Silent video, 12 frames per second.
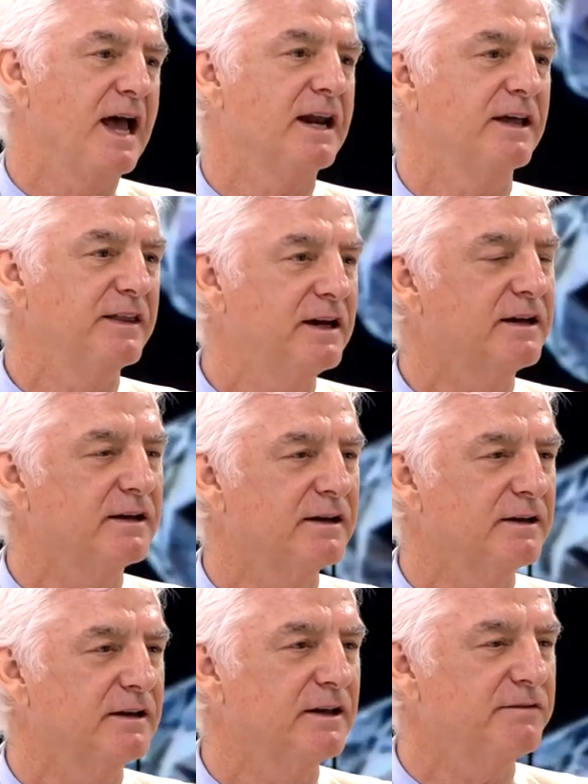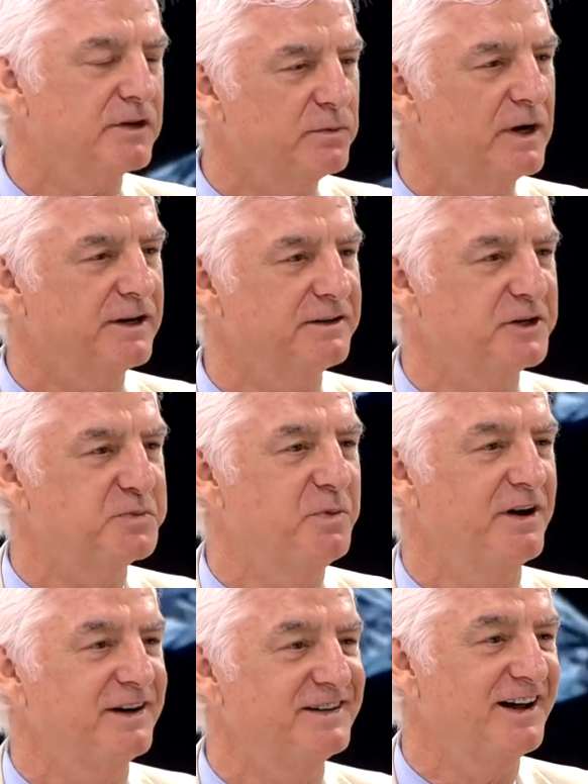And I think you have to recognize
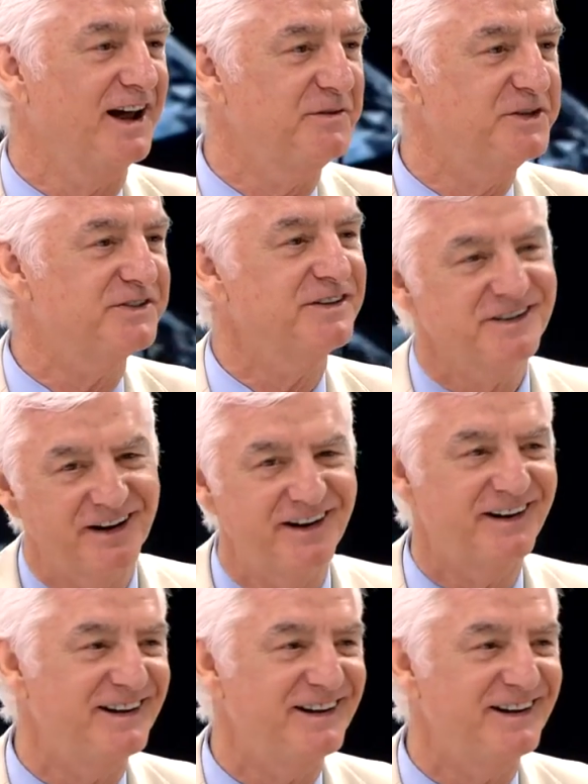buying diamonds is not an